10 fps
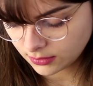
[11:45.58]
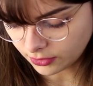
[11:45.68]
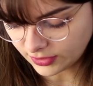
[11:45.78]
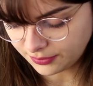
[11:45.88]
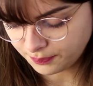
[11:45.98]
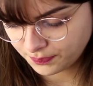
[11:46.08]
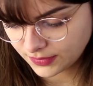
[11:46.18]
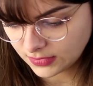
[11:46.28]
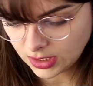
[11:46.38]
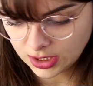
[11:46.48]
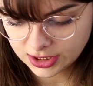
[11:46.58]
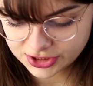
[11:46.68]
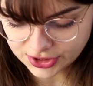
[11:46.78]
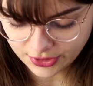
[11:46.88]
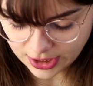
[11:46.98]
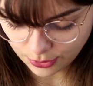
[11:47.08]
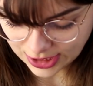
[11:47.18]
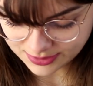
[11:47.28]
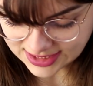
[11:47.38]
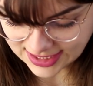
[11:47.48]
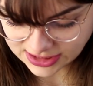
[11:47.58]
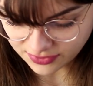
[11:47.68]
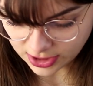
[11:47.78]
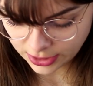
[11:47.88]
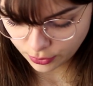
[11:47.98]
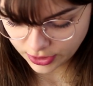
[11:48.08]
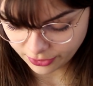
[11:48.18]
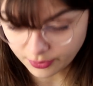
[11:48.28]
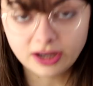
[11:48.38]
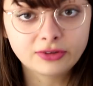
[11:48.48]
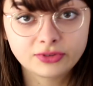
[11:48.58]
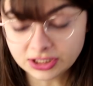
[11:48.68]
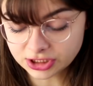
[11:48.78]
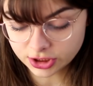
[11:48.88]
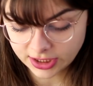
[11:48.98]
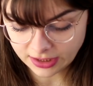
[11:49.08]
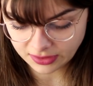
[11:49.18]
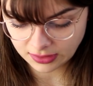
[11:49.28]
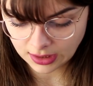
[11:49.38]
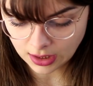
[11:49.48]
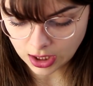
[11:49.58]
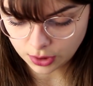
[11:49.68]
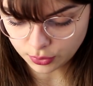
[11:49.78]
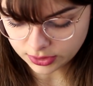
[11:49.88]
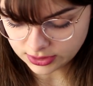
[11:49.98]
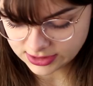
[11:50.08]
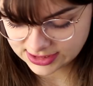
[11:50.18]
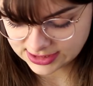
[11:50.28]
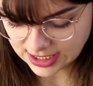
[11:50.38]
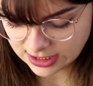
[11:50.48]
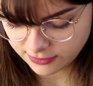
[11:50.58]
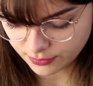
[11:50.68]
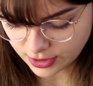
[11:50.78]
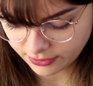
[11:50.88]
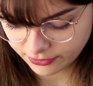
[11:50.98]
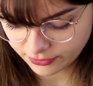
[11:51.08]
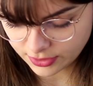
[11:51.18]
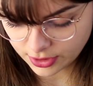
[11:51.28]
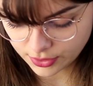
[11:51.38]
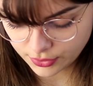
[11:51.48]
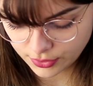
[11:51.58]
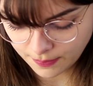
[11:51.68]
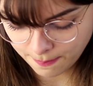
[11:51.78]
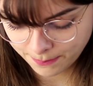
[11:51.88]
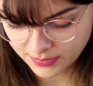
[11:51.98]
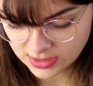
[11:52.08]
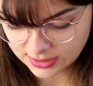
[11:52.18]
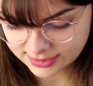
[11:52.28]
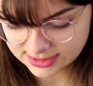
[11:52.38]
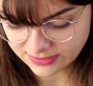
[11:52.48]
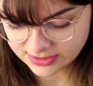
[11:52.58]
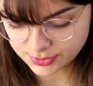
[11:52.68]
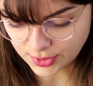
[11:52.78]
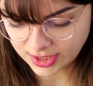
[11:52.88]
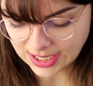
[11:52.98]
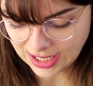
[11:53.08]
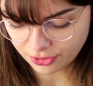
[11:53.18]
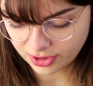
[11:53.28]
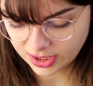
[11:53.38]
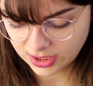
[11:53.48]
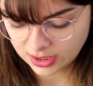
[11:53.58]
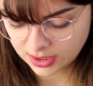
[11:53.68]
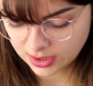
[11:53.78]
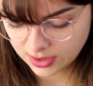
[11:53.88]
Alright, so then when I'm satisfied with my filter and everything, I will save my photo, save it to my gallery,